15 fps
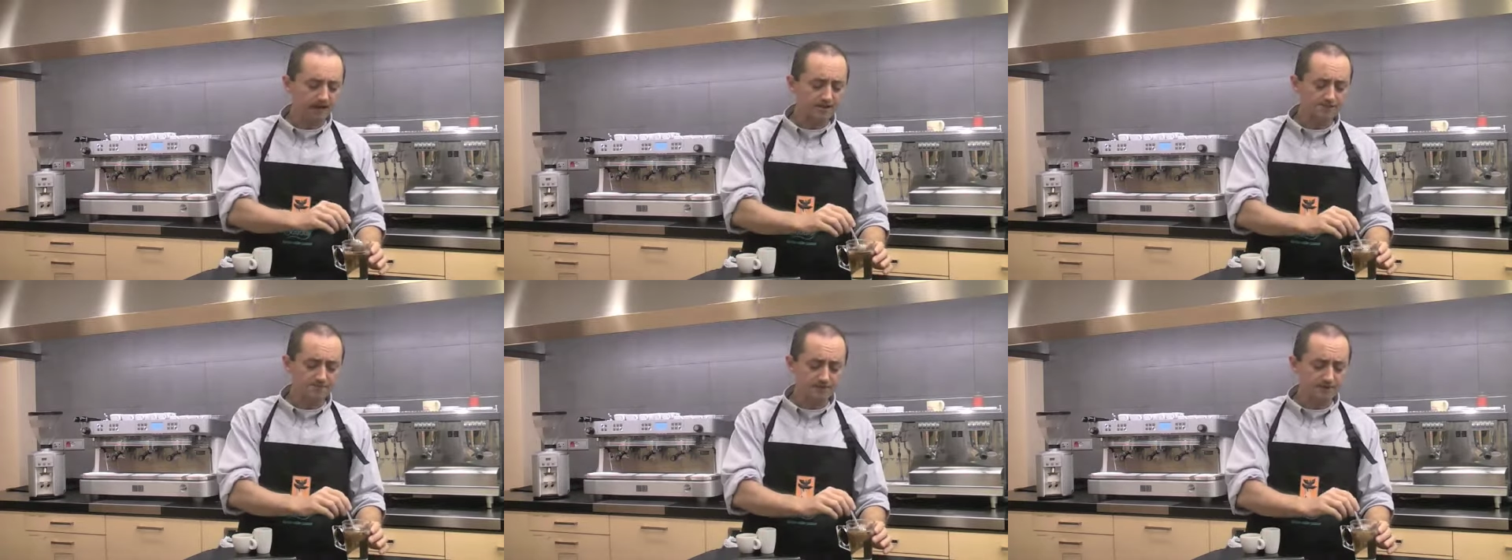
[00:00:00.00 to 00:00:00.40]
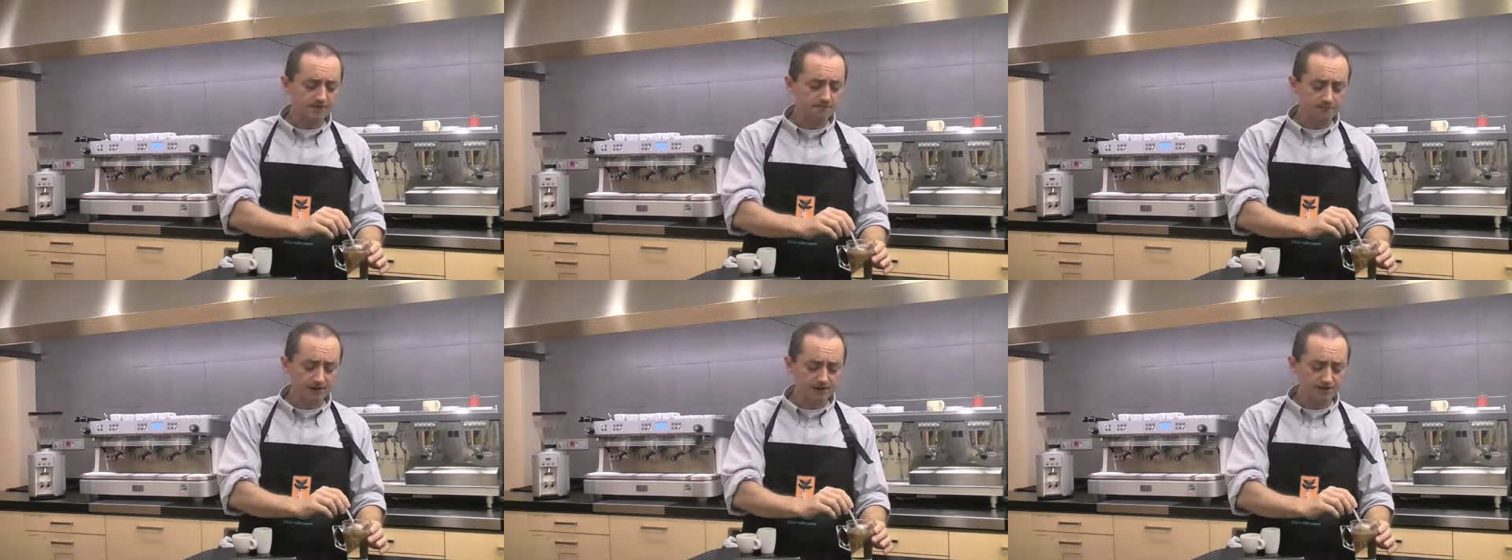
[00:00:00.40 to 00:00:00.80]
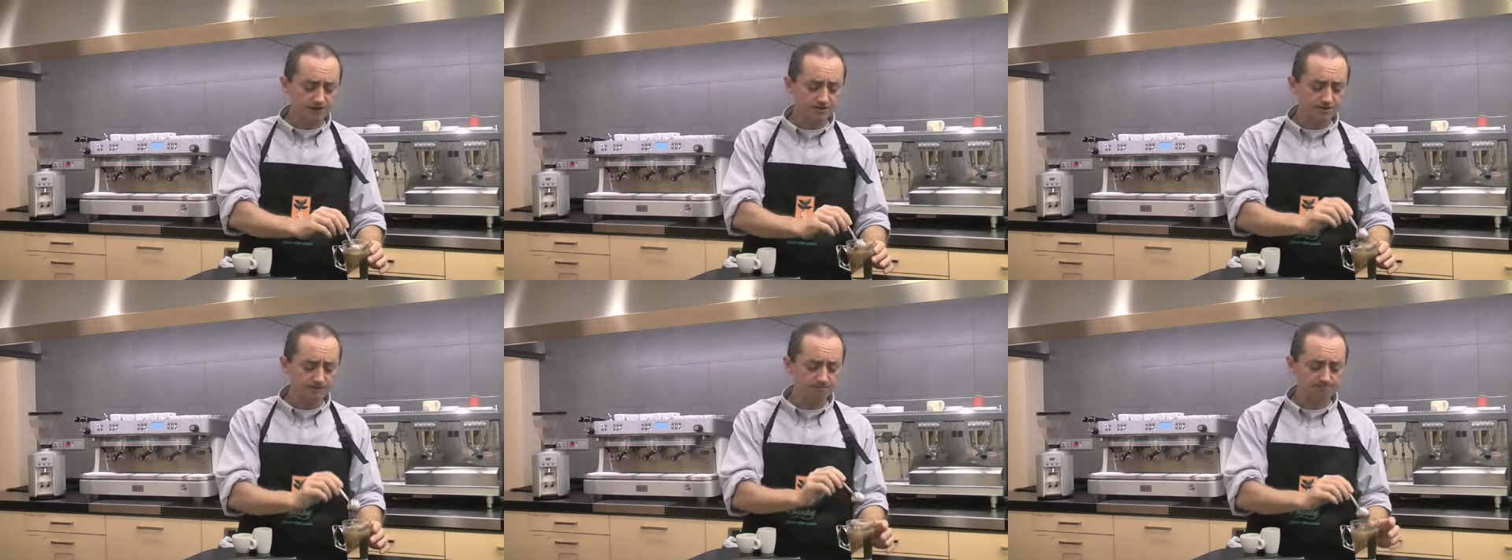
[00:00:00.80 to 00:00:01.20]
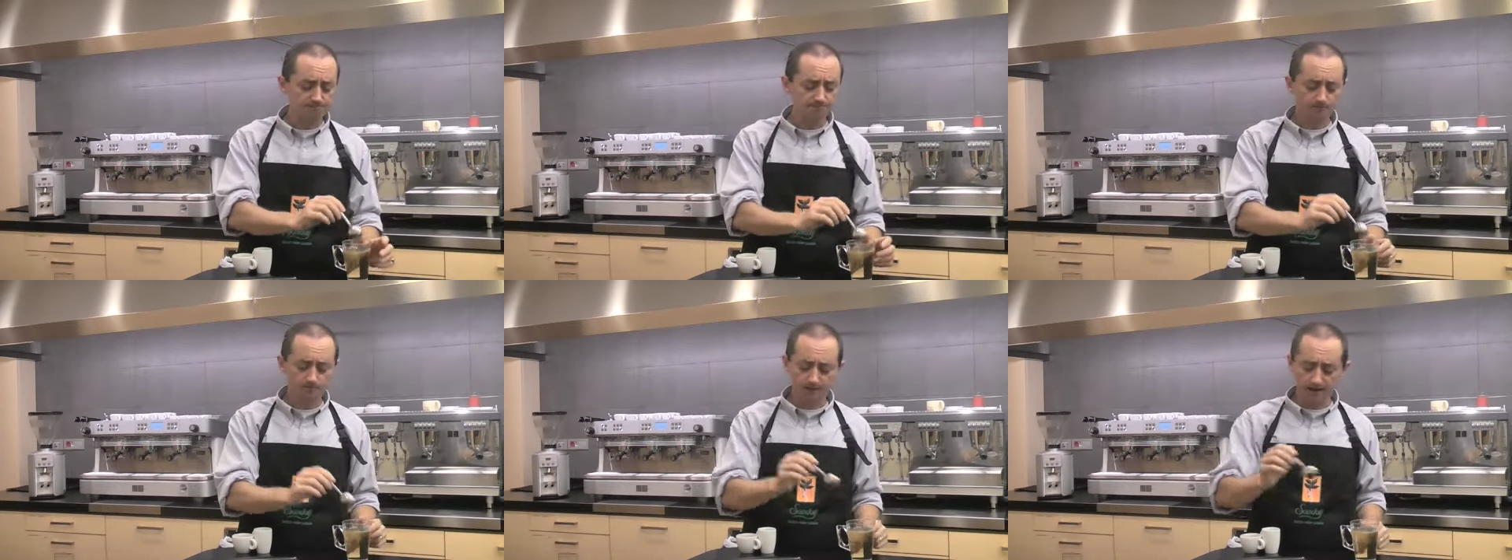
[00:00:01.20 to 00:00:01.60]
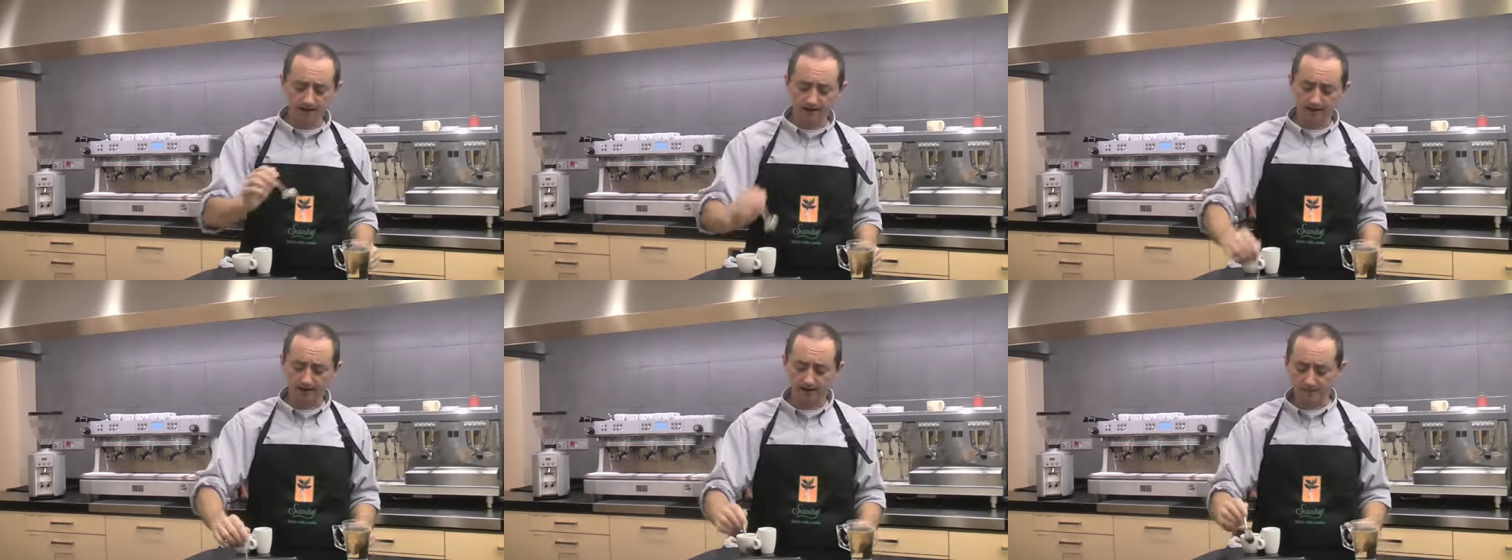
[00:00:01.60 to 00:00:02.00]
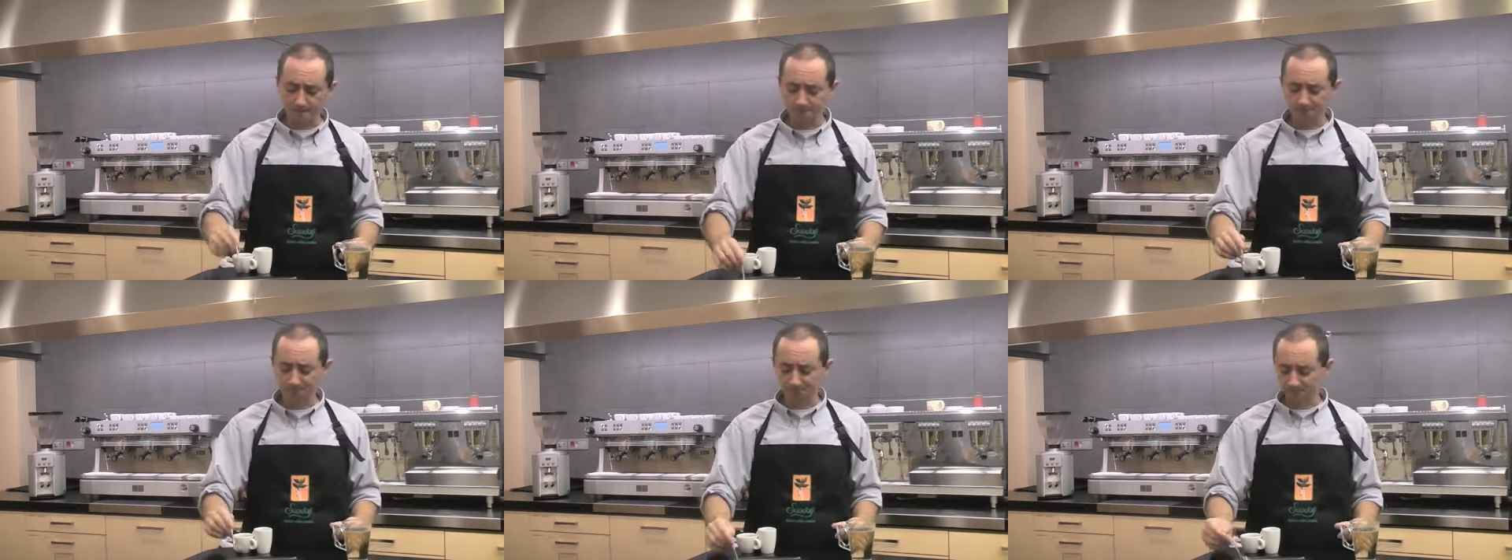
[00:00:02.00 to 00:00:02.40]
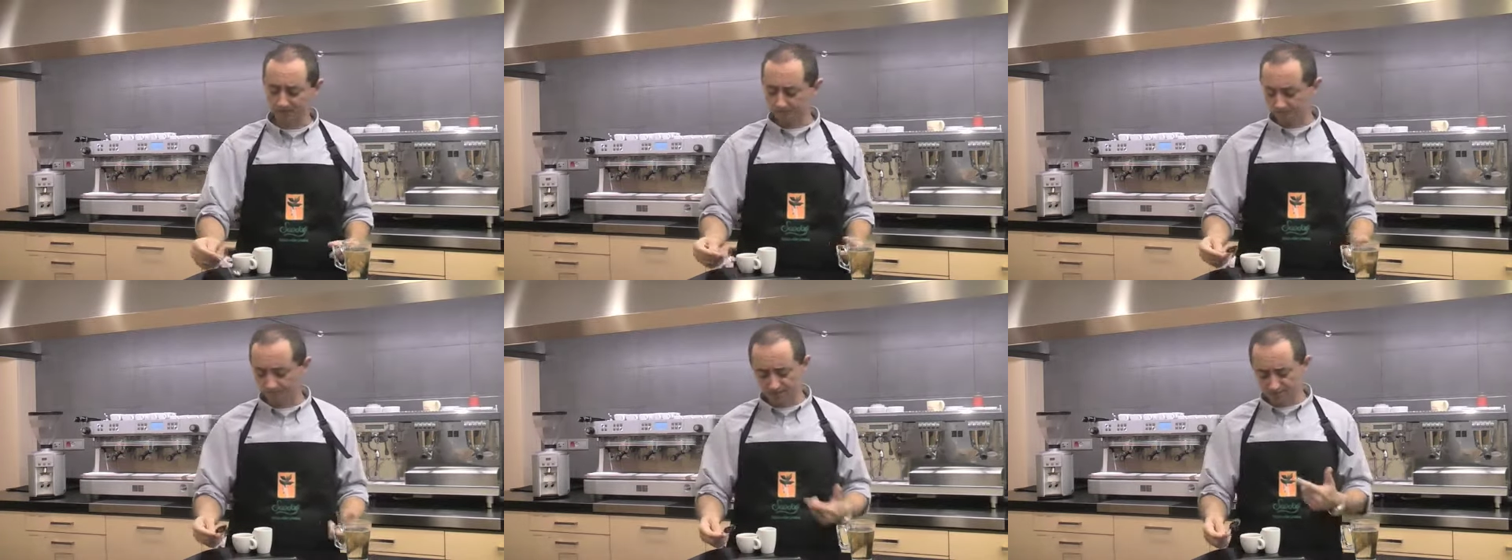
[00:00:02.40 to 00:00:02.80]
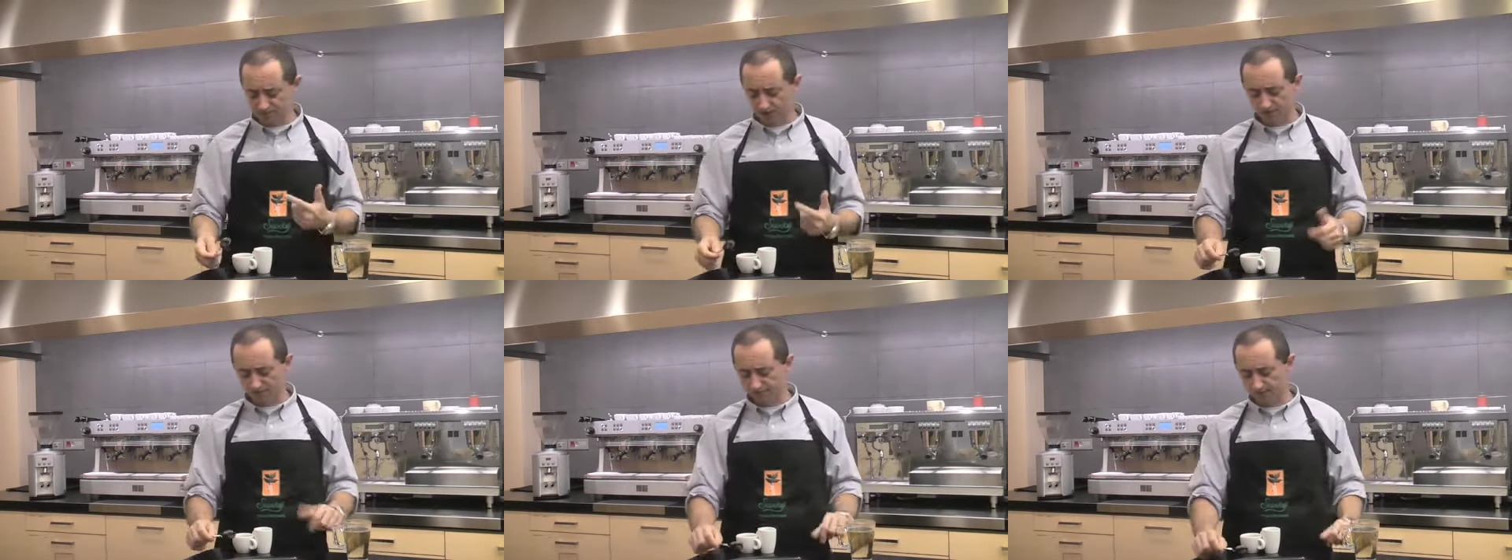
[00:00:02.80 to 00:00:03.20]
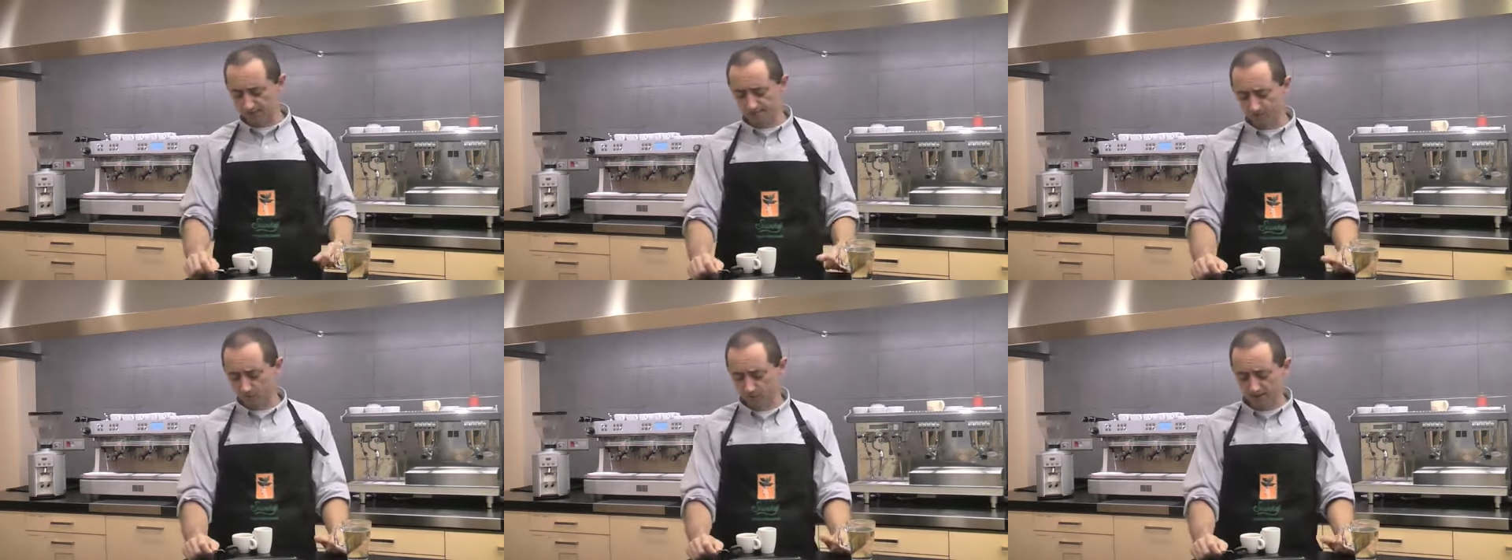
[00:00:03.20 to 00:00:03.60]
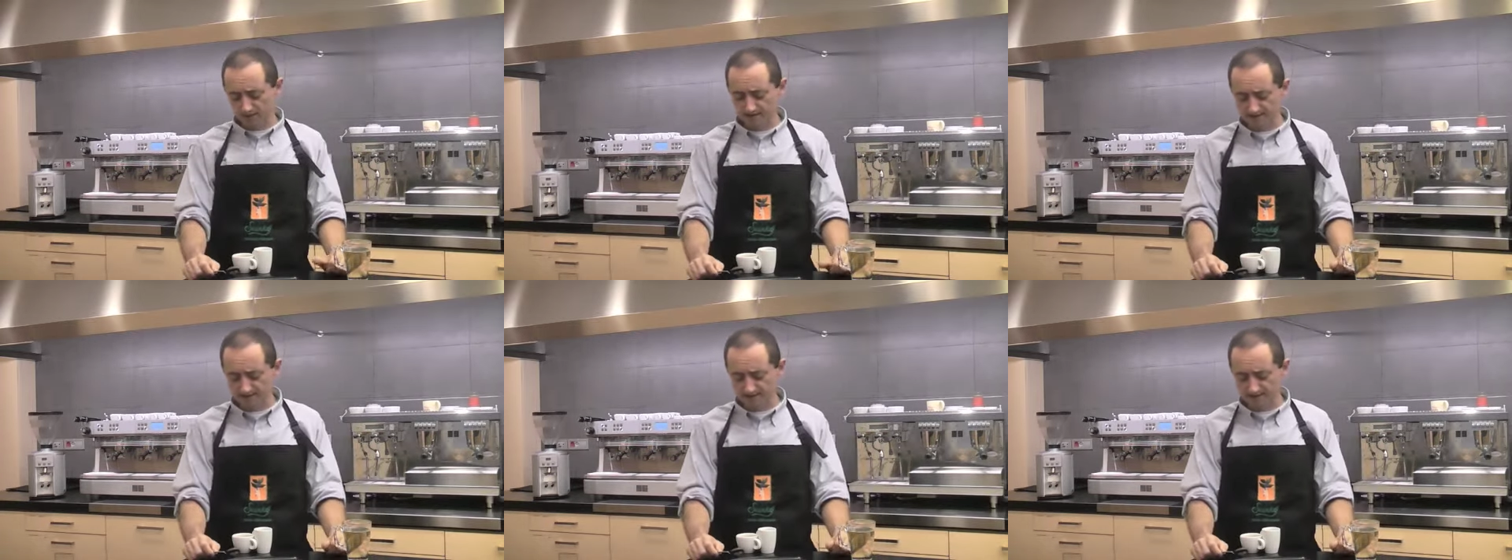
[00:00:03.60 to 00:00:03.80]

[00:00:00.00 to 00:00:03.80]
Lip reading: Now, as first impressions, this coffee,